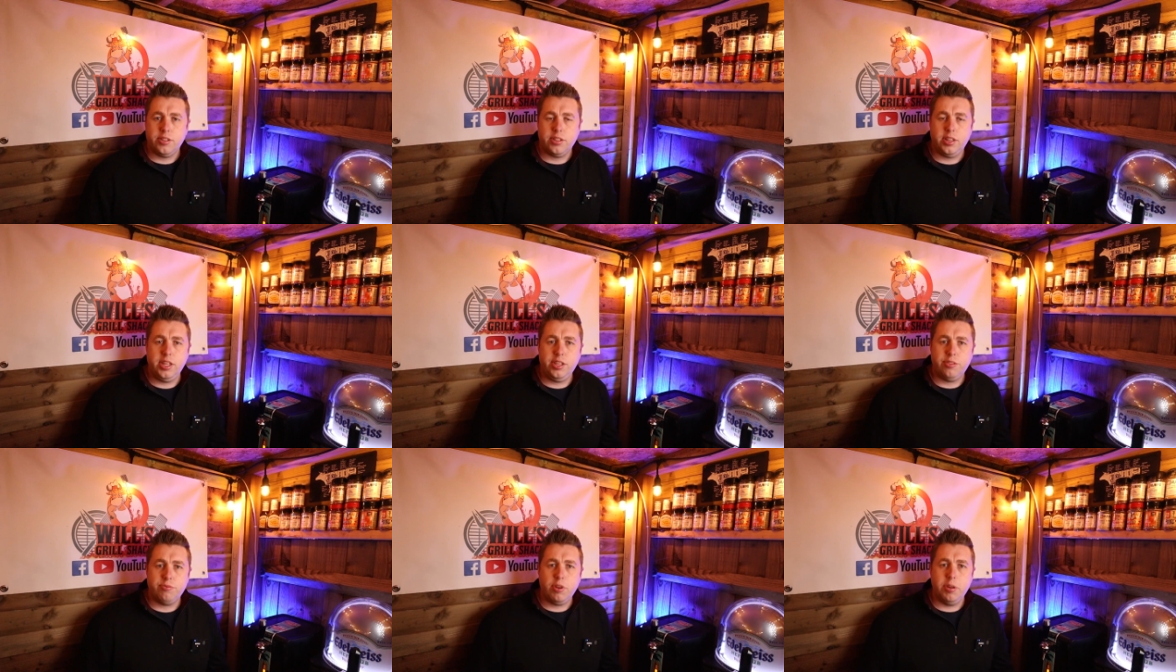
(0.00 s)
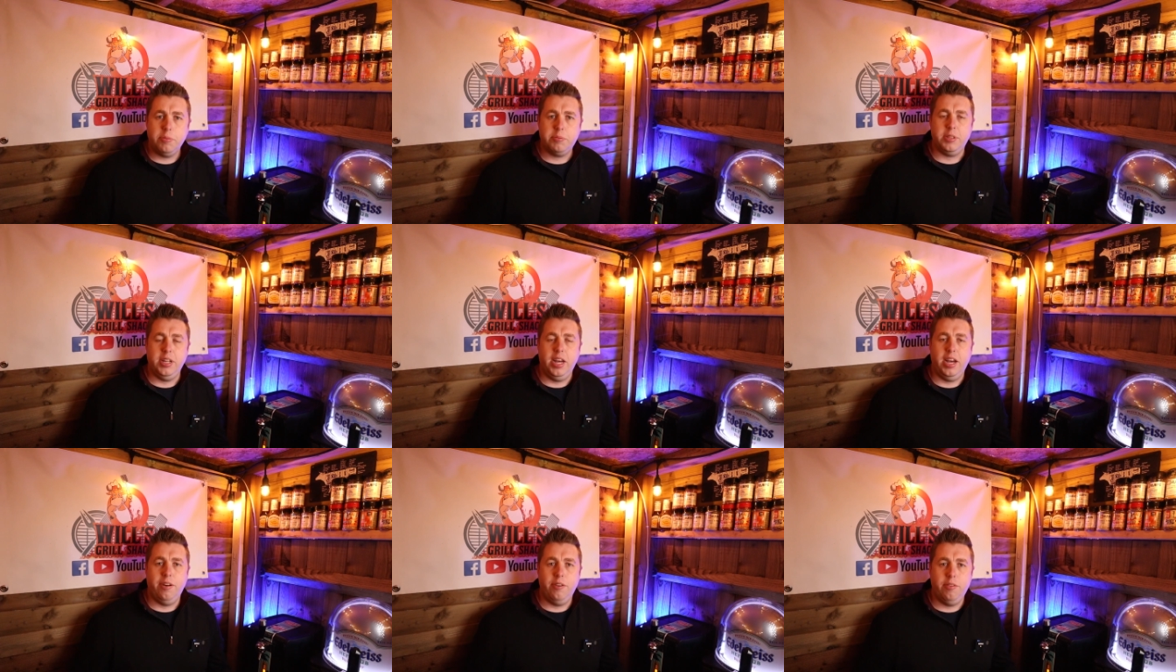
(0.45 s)
So these ribs
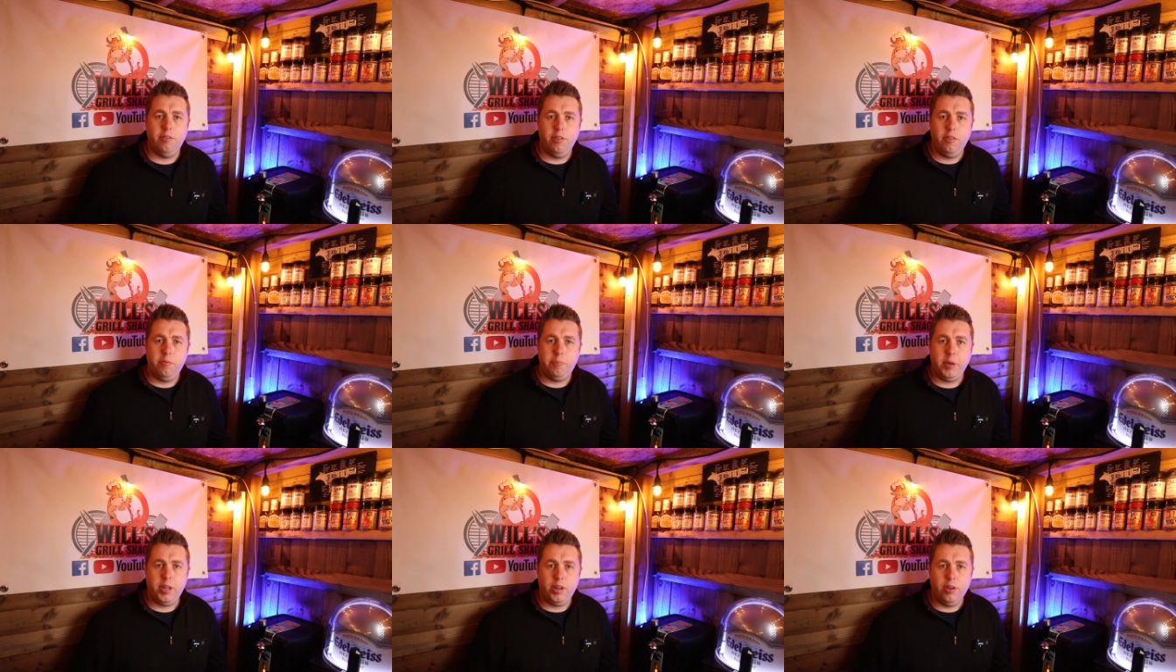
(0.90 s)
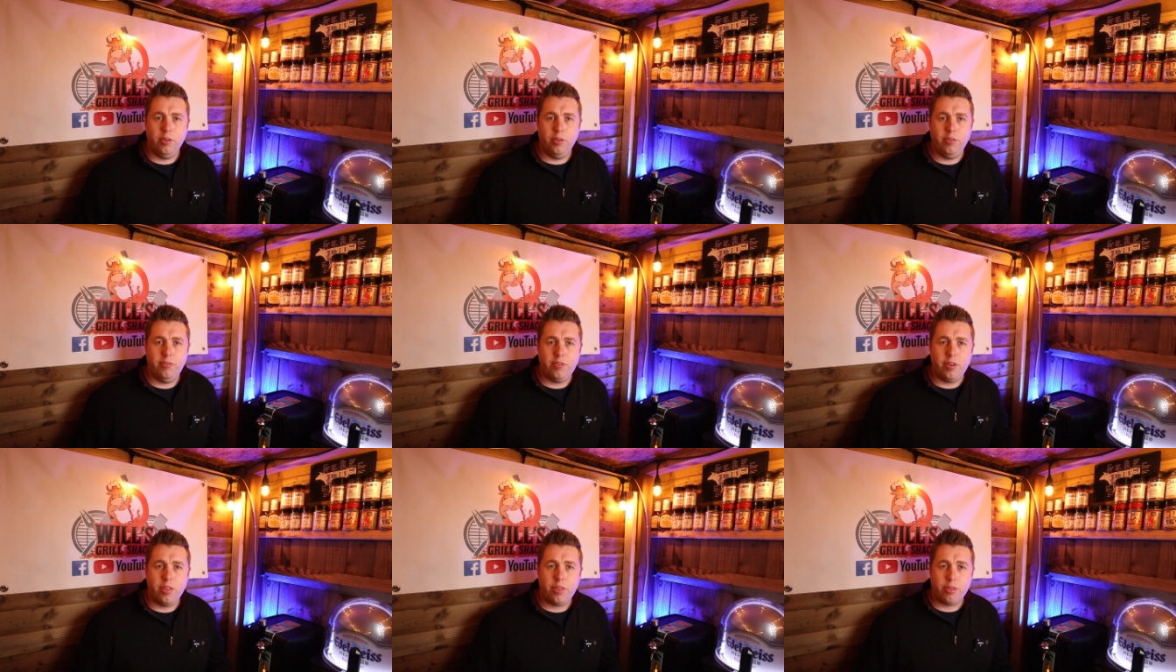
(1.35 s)
now have been
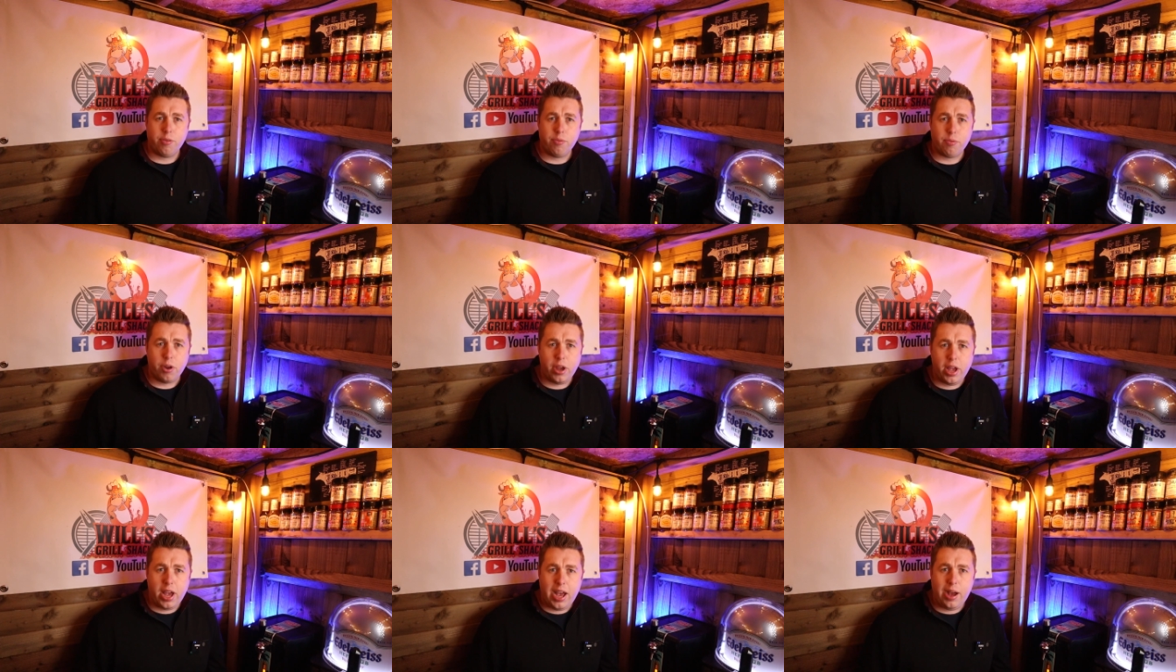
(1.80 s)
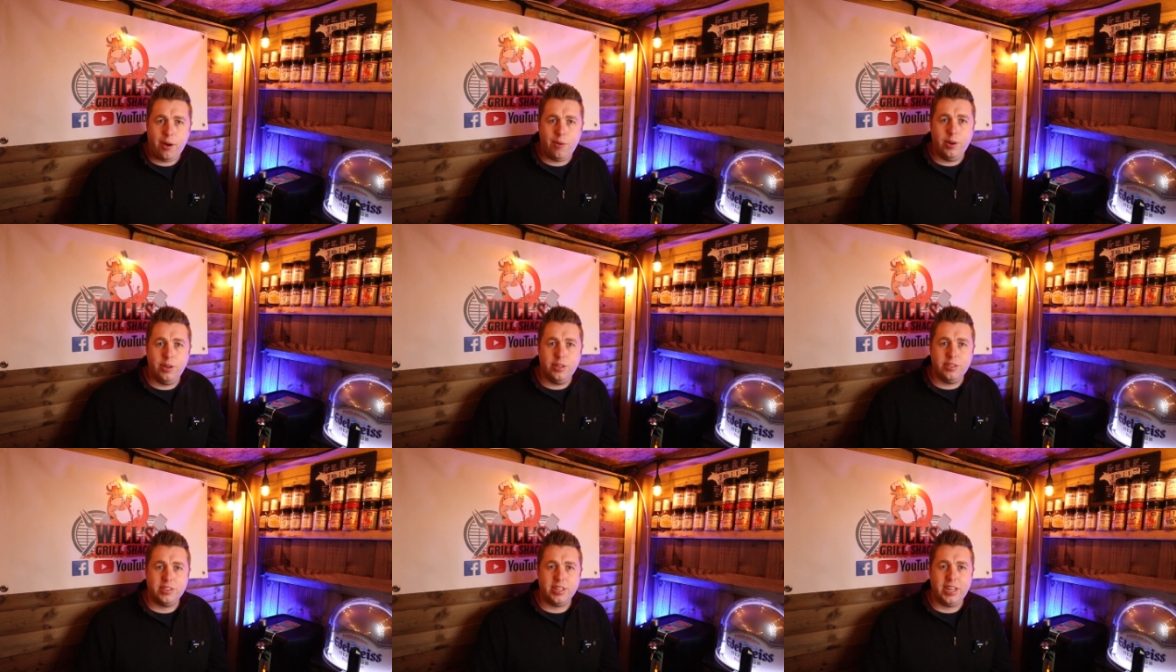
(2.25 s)
on for three
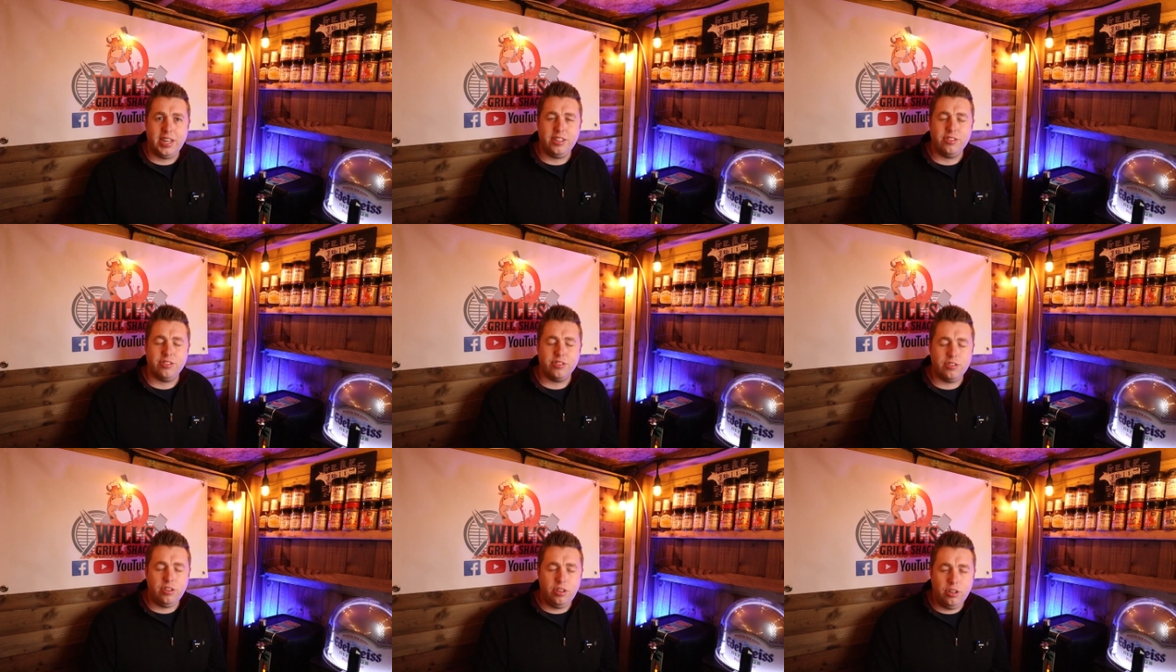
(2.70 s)
hours, and just